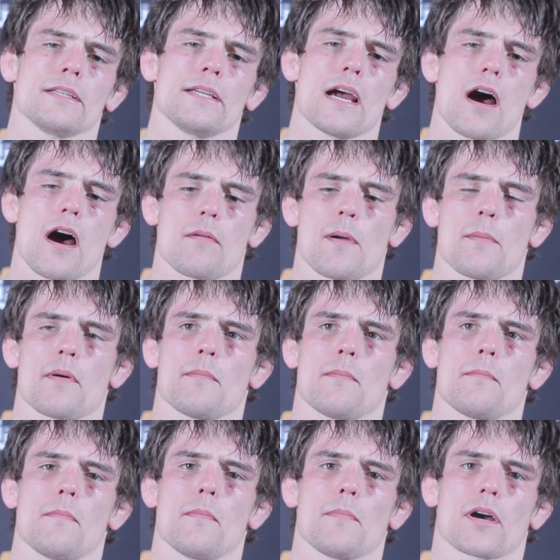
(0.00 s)
Yeah, I
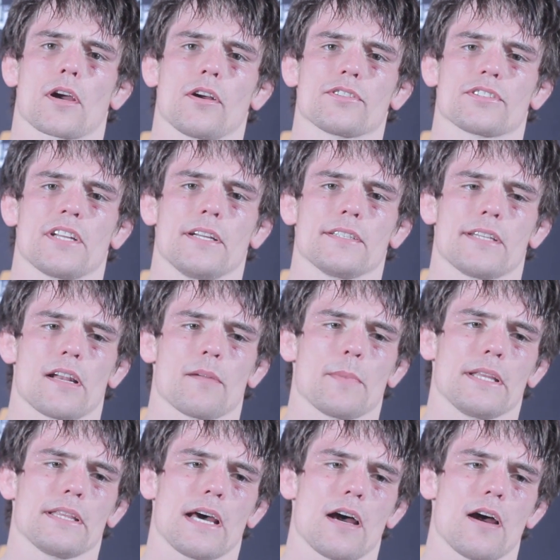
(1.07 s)
remember my coach Dean telling
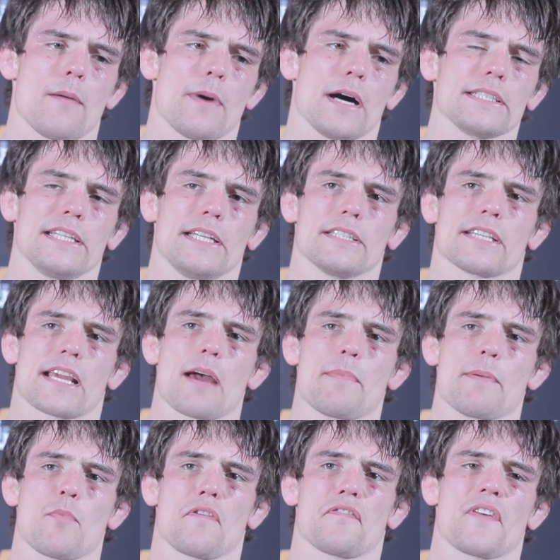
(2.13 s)
me that I needed to get a
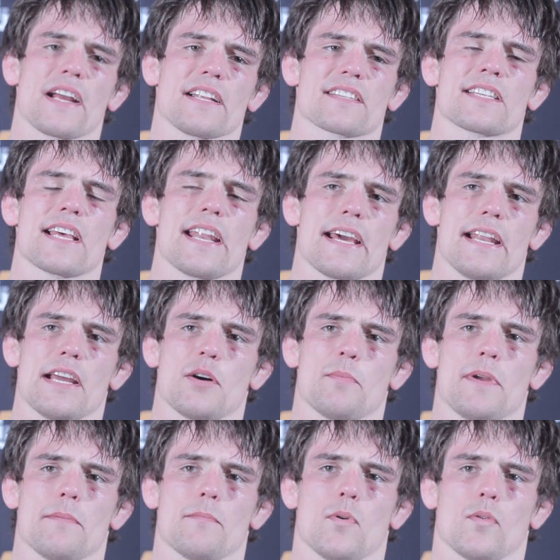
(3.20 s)
bit more feint, sell it a little
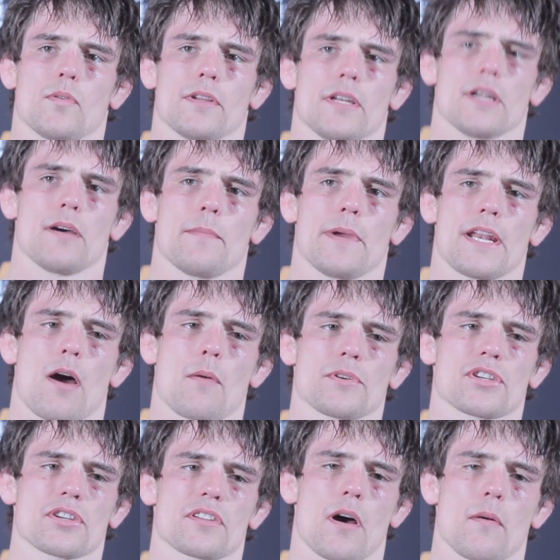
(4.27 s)
bit more. You know what I mean?
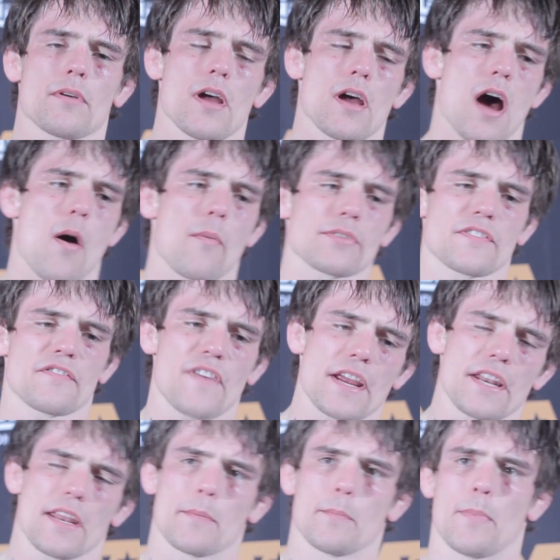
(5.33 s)
I was
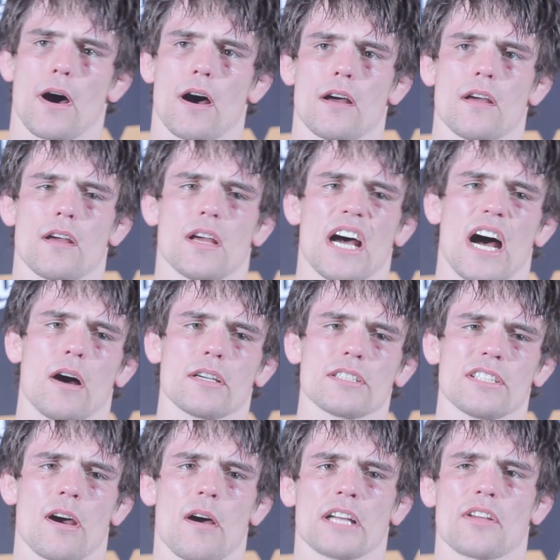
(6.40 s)
fainting, but
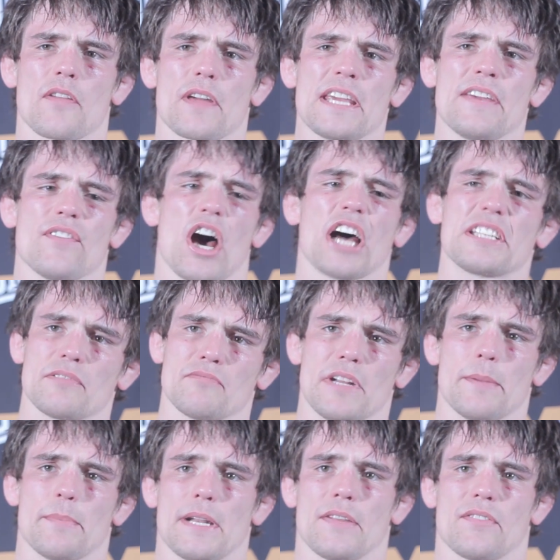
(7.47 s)
I didn't
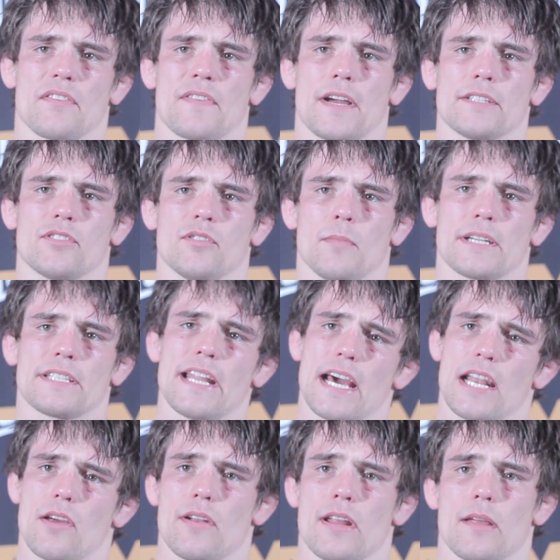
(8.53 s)
really believe the feint too much,
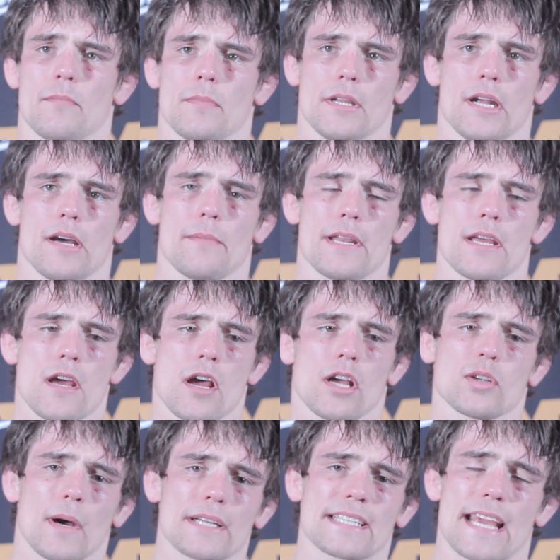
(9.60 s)
let alone him. You know what I mean?
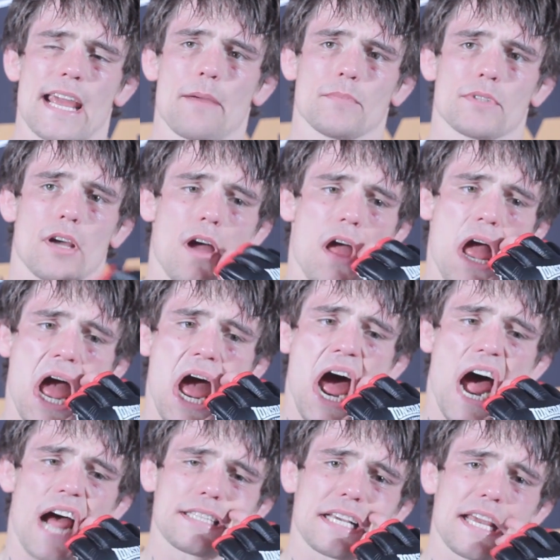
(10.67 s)
So I had to get
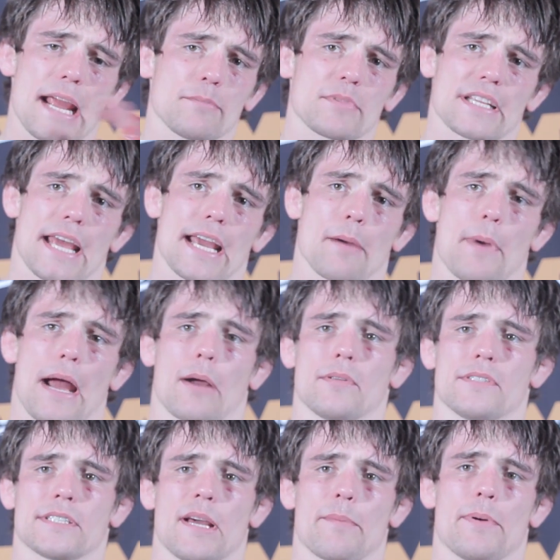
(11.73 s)
him to take a
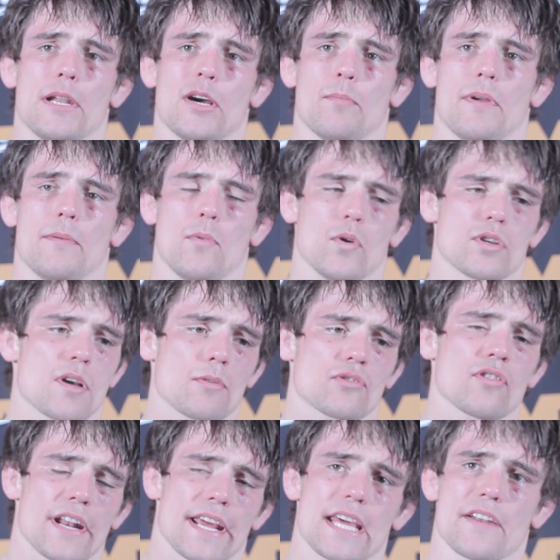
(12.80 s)
backward step a little bit more. So I was
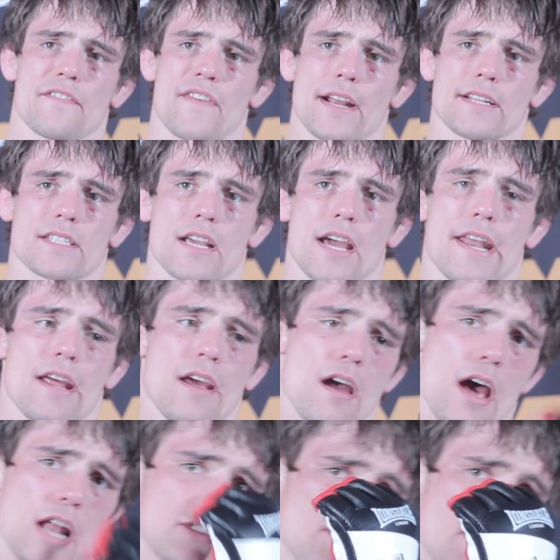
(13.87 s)
trying to get the feints going.
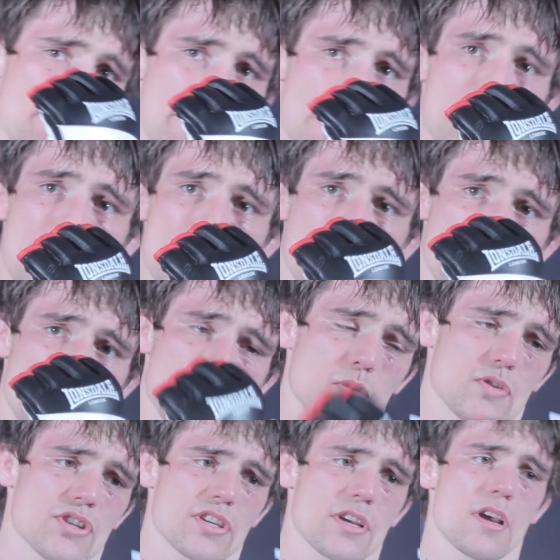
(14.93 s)
I'm trying to be a bit more
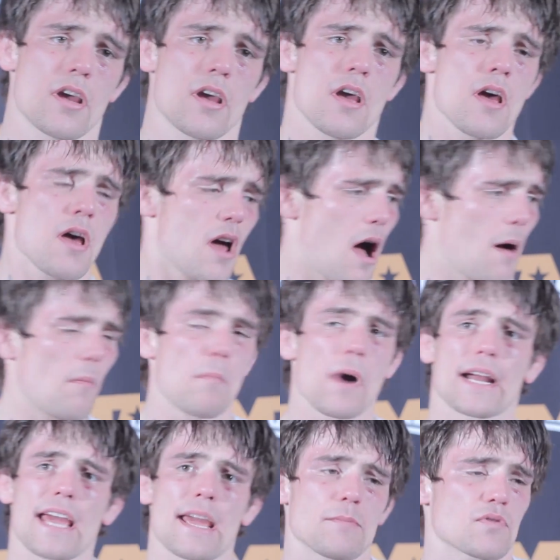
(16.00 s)
loose.
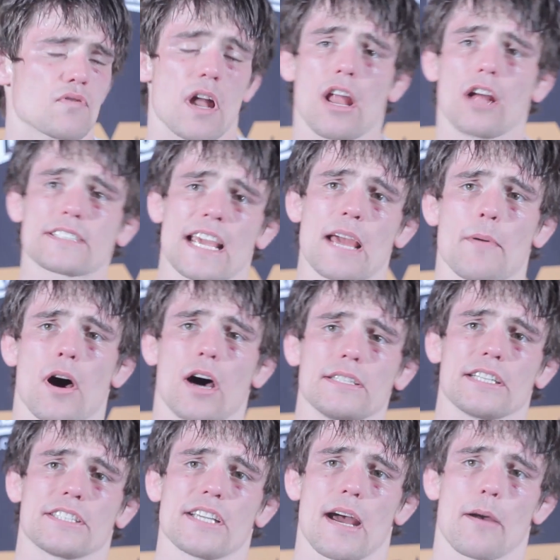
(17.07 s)
My games, I like to get
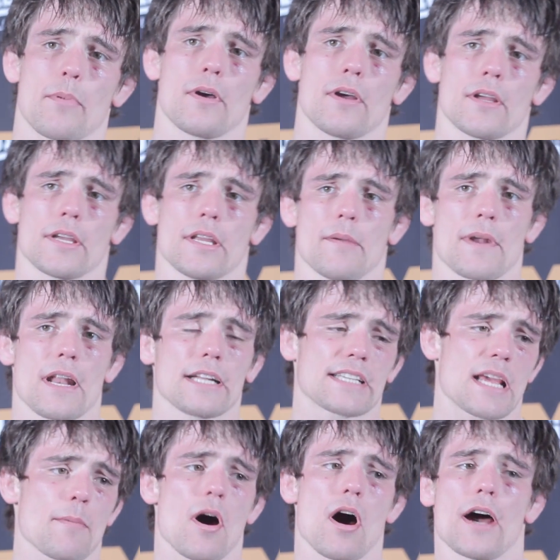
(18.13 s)
behind the jab. You know, I mean, I like
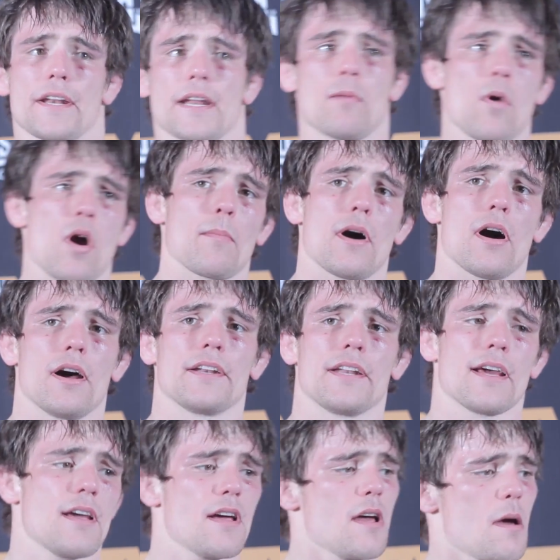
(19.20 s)
to get behind it, work
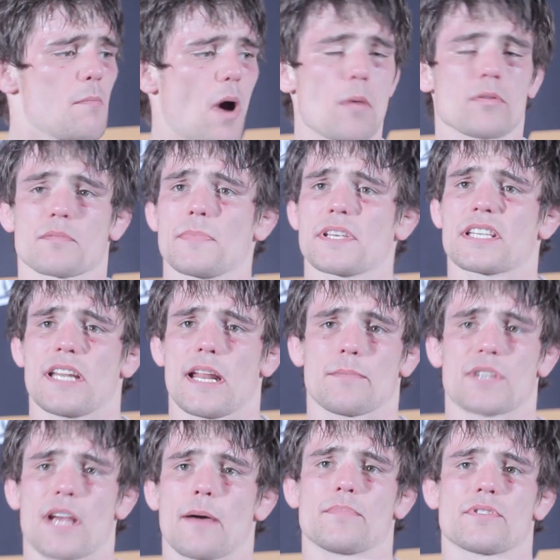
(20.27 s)
behind it, but I was missing them
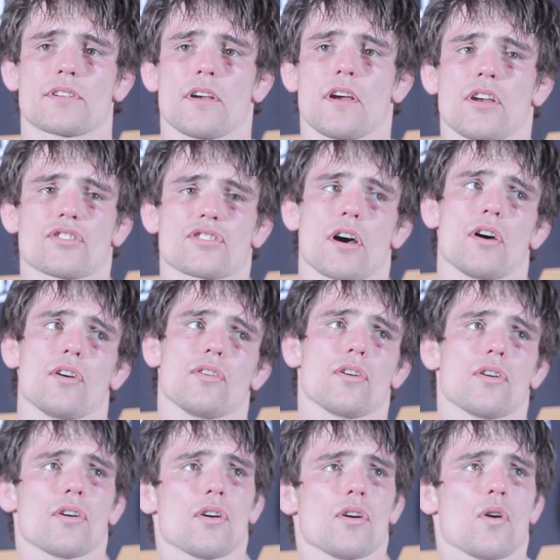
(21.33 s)
jabs. So
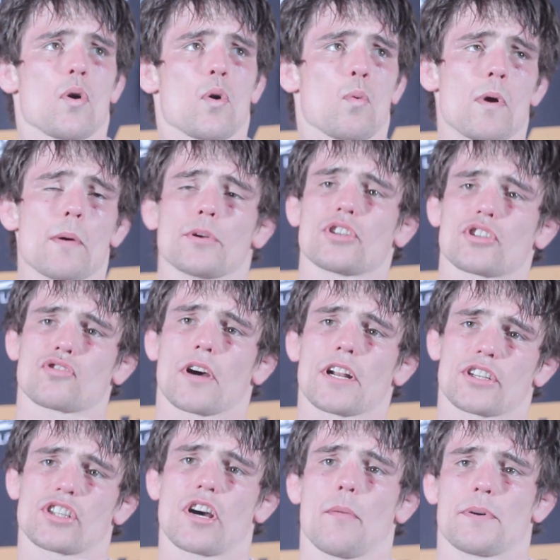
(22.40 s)
we were just trying
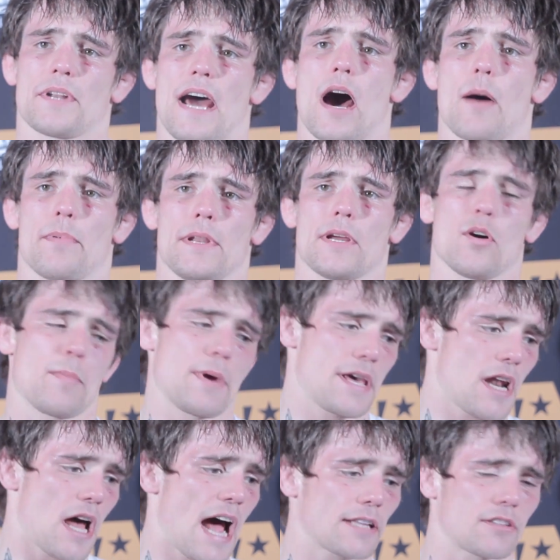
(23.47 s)
to sharpen that up a little bit,
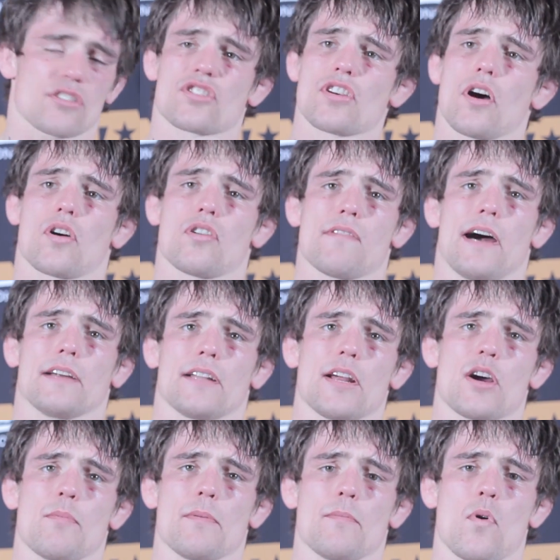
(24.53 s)
and I had to circle around a
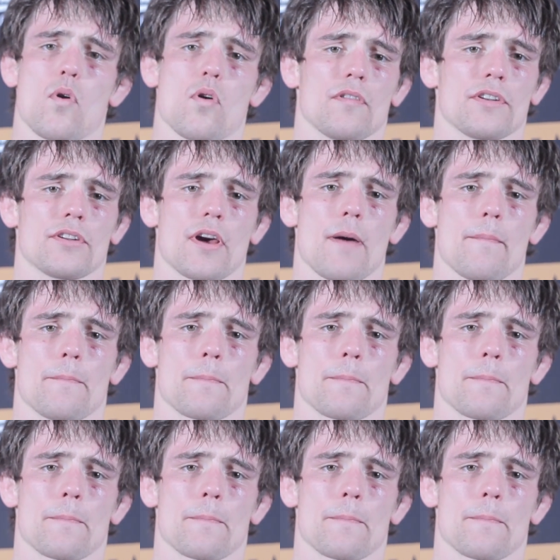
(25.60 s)
little bit more, and